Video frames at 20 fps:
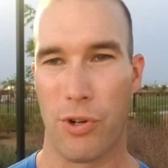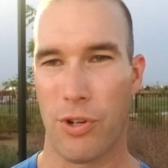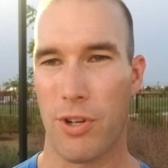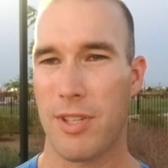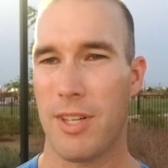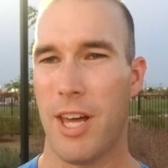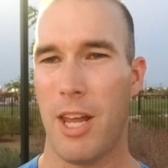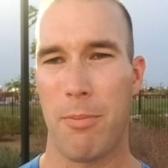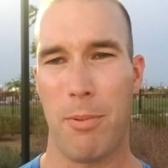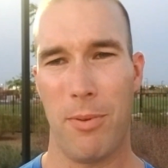There's a
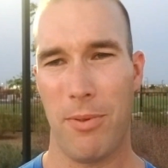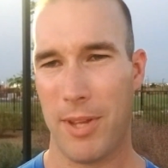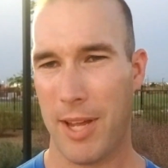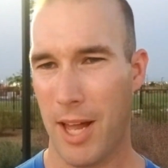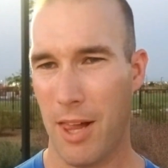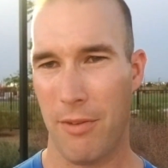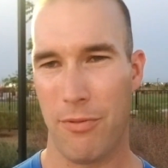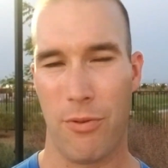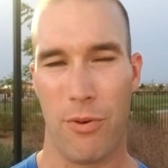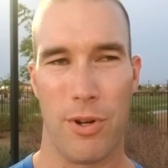lot of people in
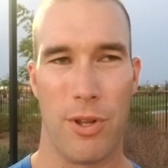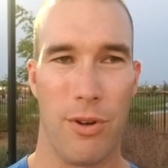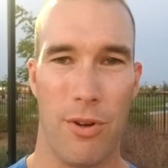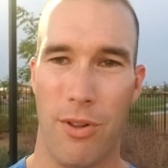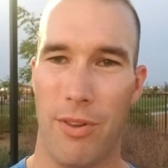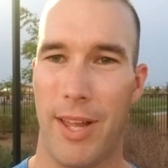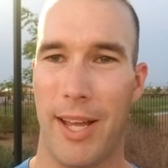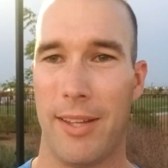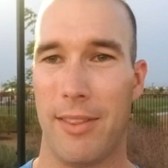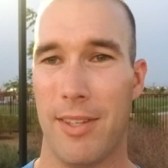California who don't
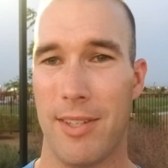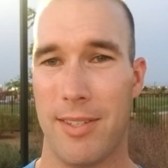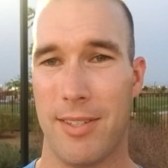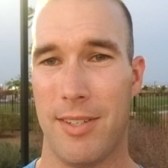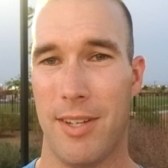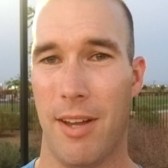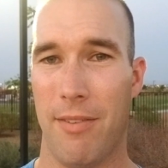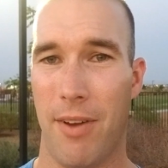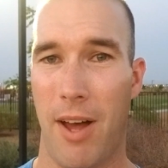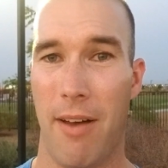like this
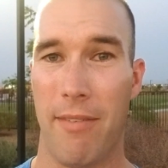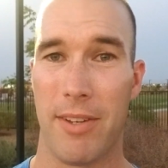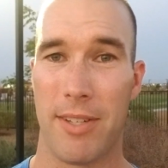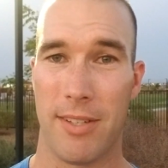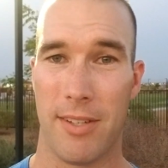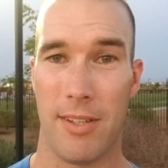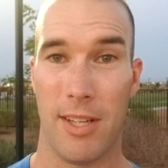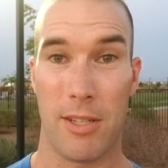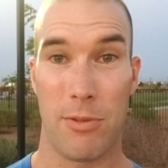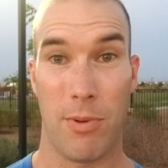stuff, obviously,
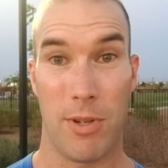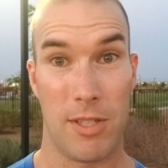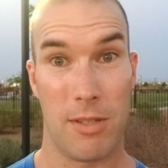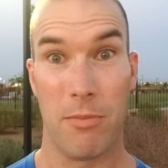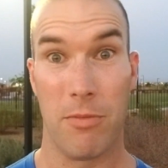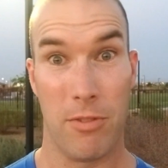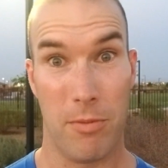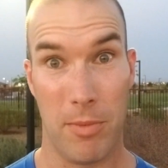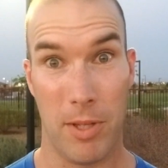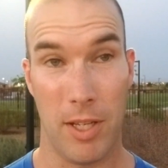and that's why some of
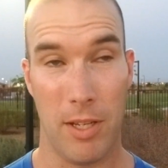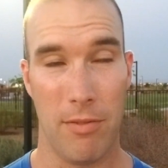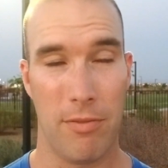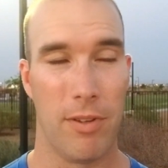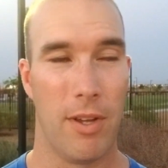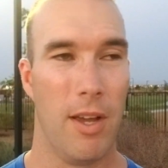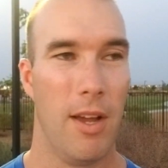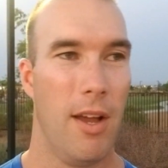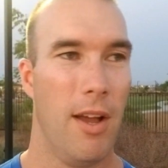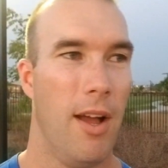them leave.
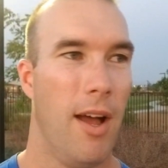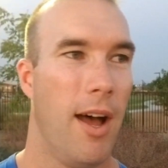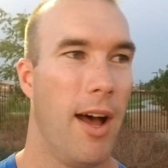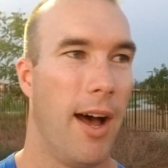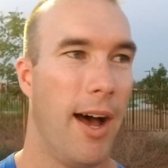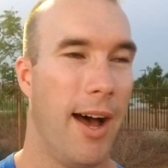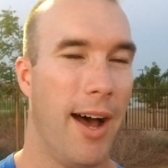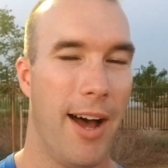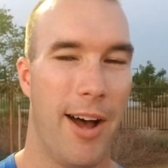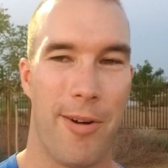
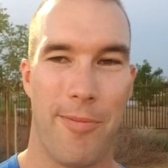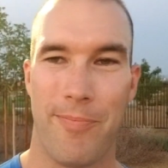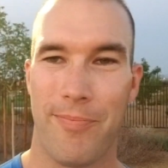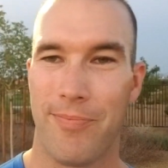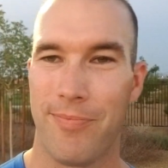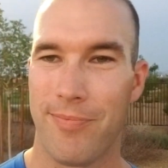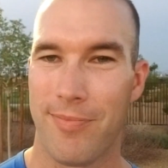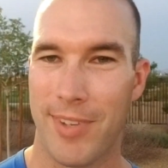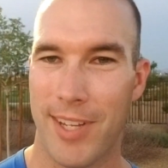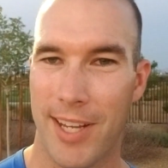
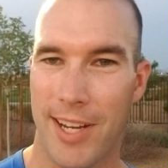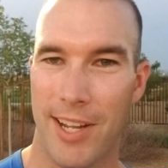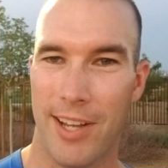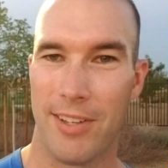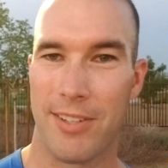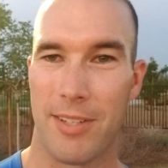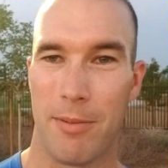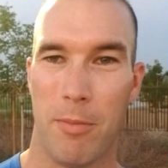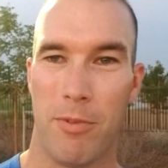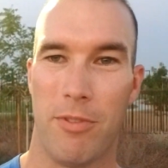You know,
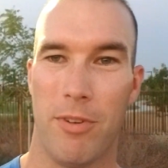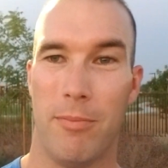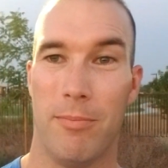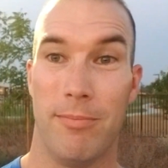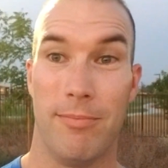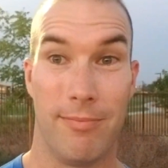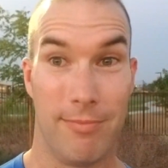some of them